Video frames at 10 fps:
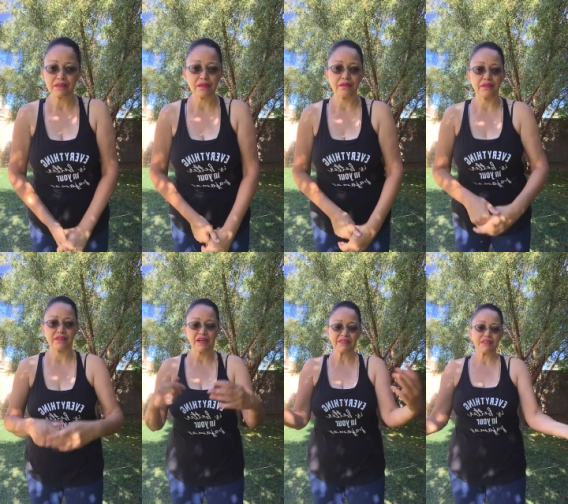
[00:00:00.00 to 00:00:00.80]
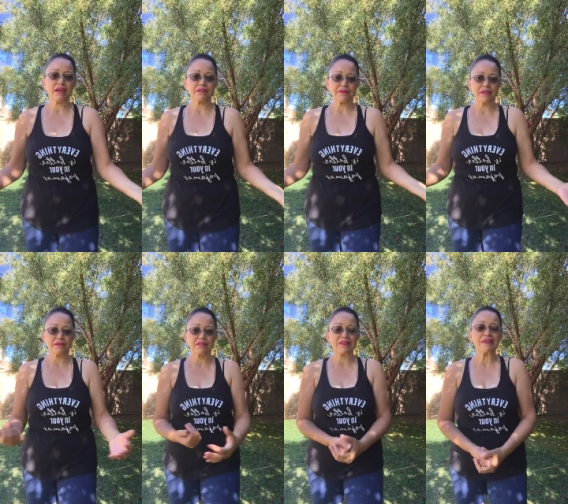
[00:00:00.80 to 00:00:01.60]
So it's exercising. What I do
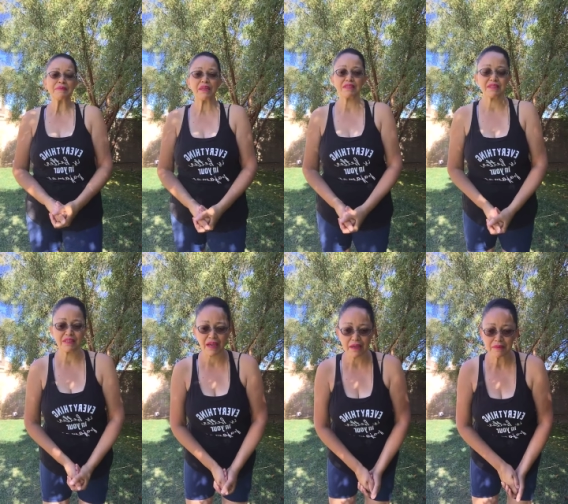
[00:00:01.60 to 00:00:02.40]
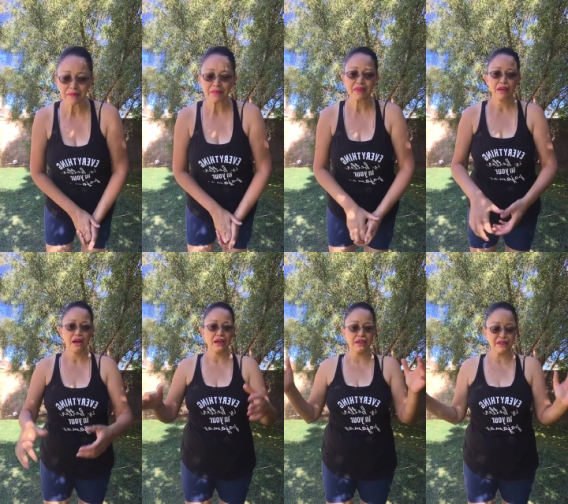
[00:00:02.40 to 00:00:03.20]
is 10 minutes a day.
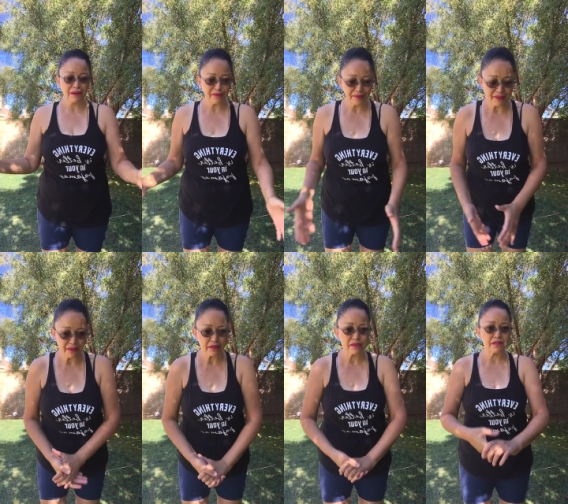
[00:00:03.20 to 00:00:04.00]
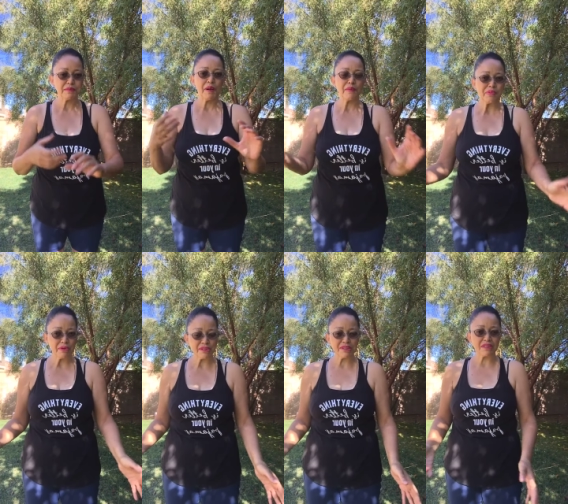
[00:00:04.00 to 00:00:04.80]
I eat healthy in small
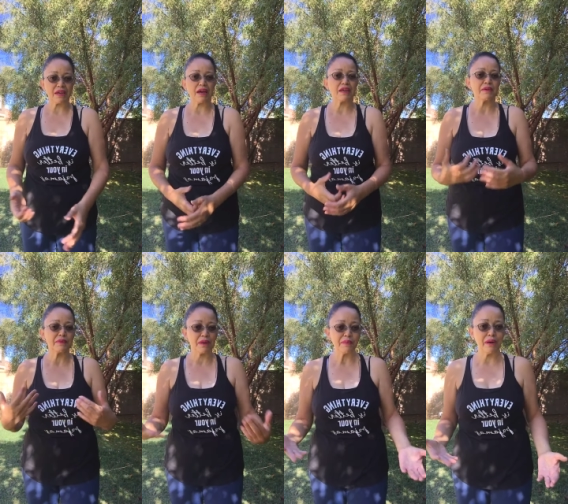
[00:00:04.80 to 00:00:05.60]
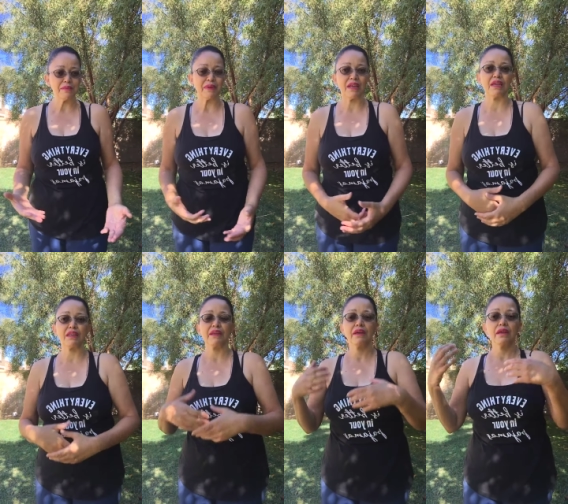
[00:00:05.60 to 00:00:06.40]
portions. I, I eat what I want, but I eat
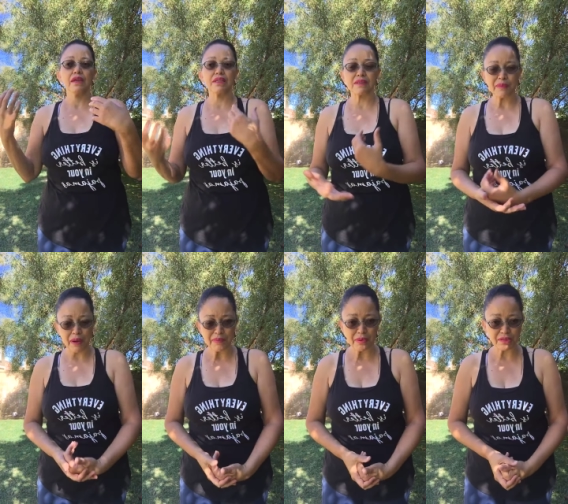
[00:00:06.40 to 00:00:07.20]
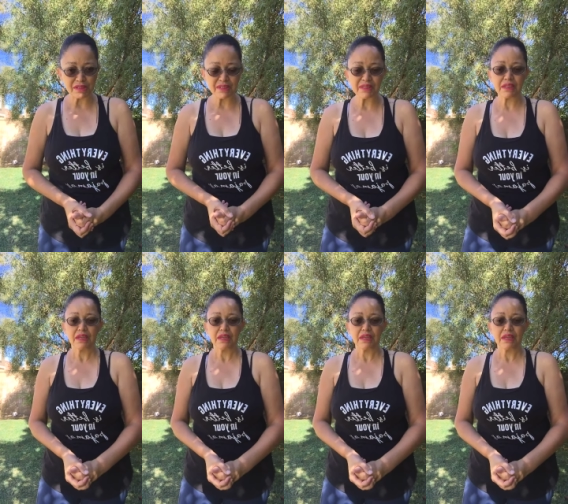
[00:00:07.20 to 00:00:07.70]
in small portions.